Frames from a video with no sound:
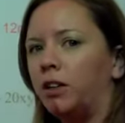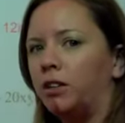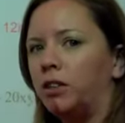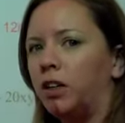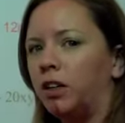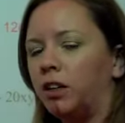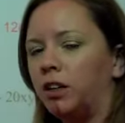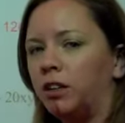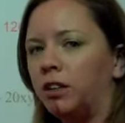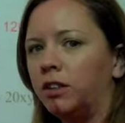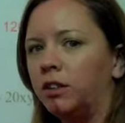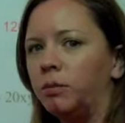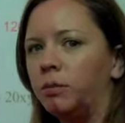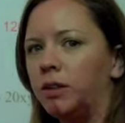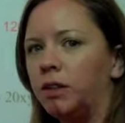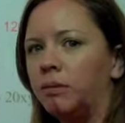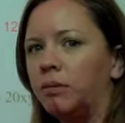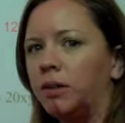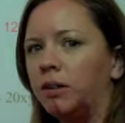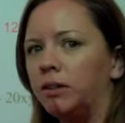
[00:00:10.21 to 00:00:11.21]
I'll talk a little
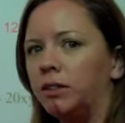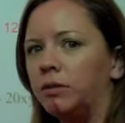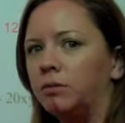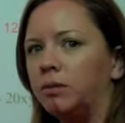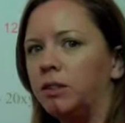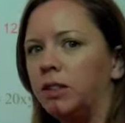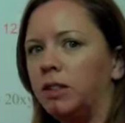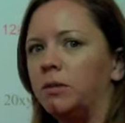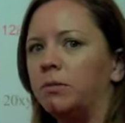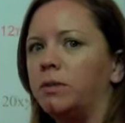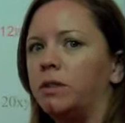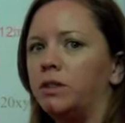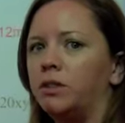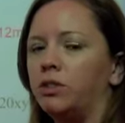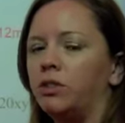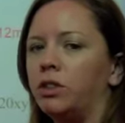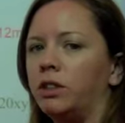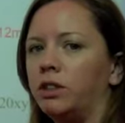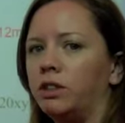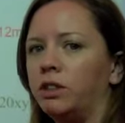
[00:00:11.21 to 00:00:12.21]
bit about some tips and
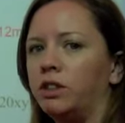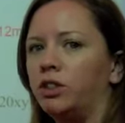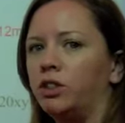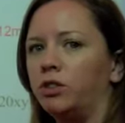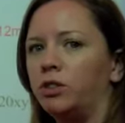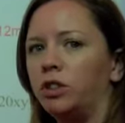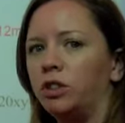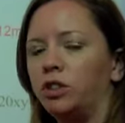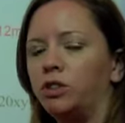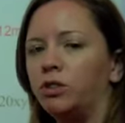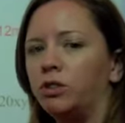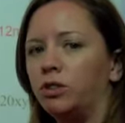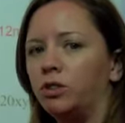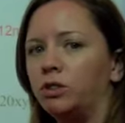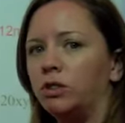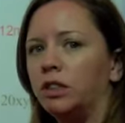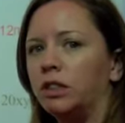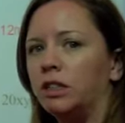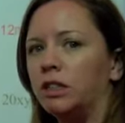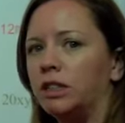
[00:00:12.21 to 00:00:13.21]
tricks that you can use
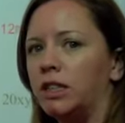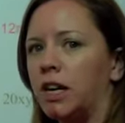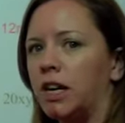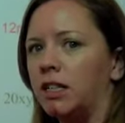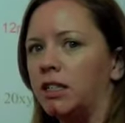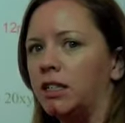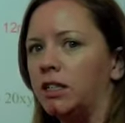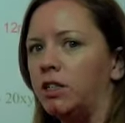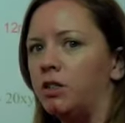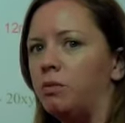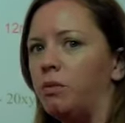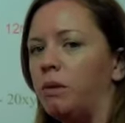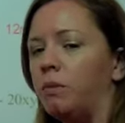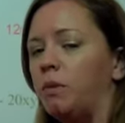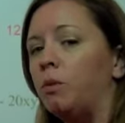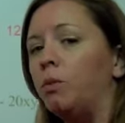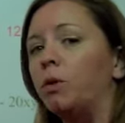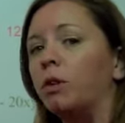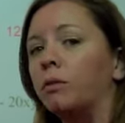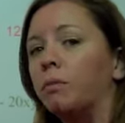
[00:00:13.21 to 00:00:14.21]
during the test to
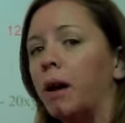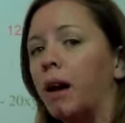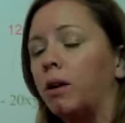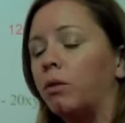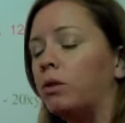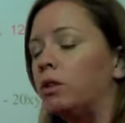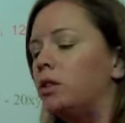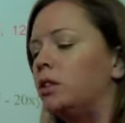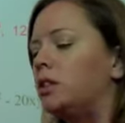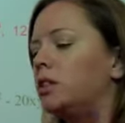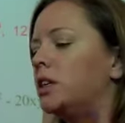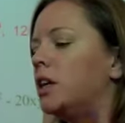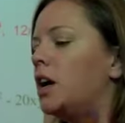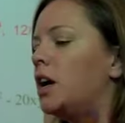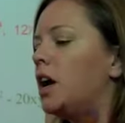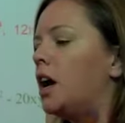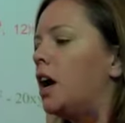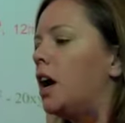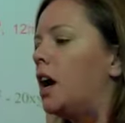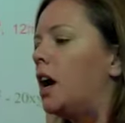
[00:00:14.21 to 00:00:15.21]
maybe work backwards.
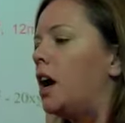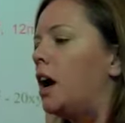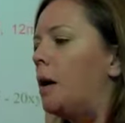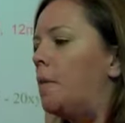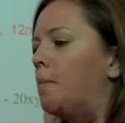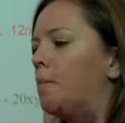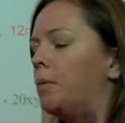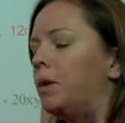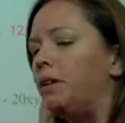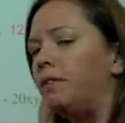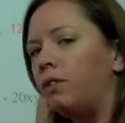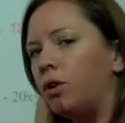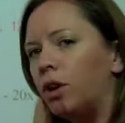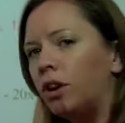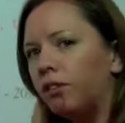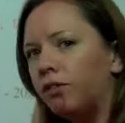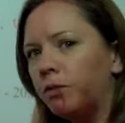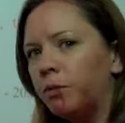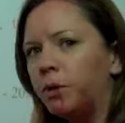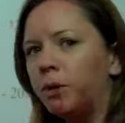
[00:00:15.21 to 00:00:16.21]
But if you
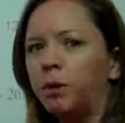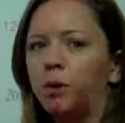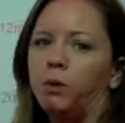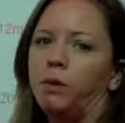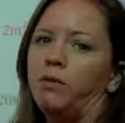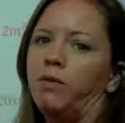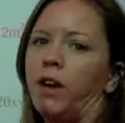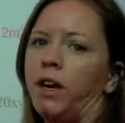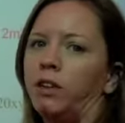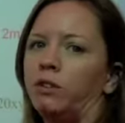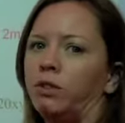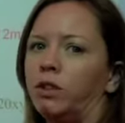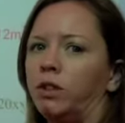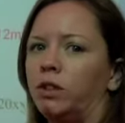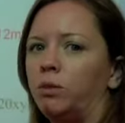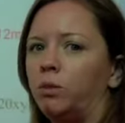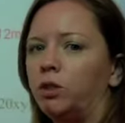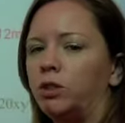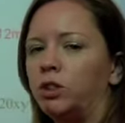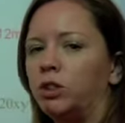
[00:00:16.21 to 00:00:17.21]
are familiar with
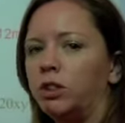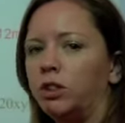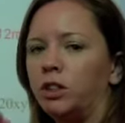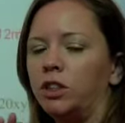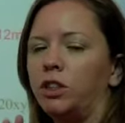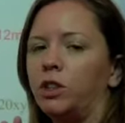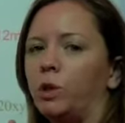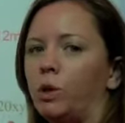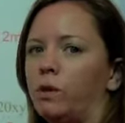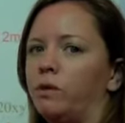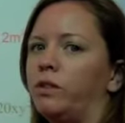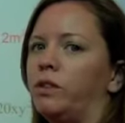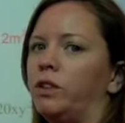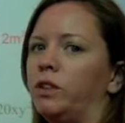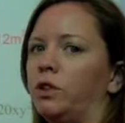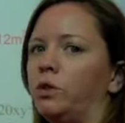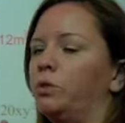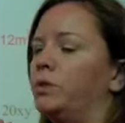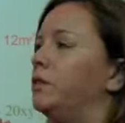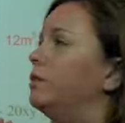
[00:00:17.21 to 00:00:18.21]
factoring, we're just going to go over a
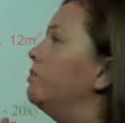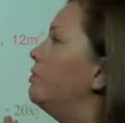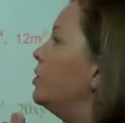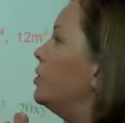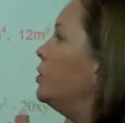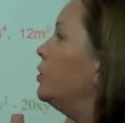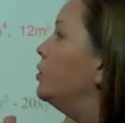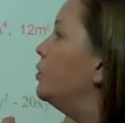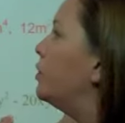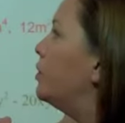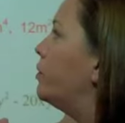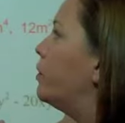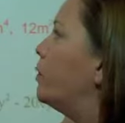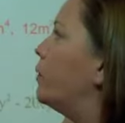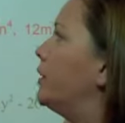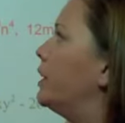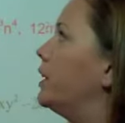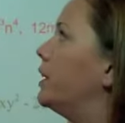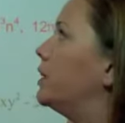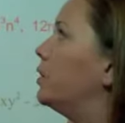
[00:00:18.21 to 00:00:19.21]
little review of what
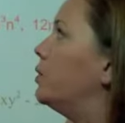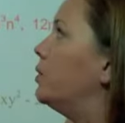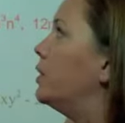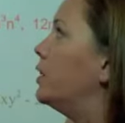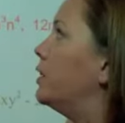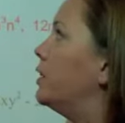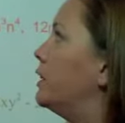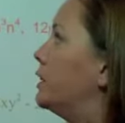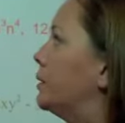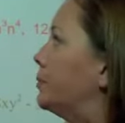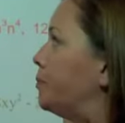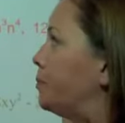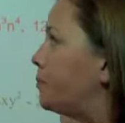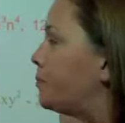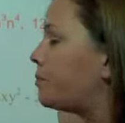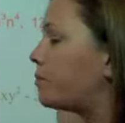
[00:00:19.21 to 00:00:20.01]
we got going on here.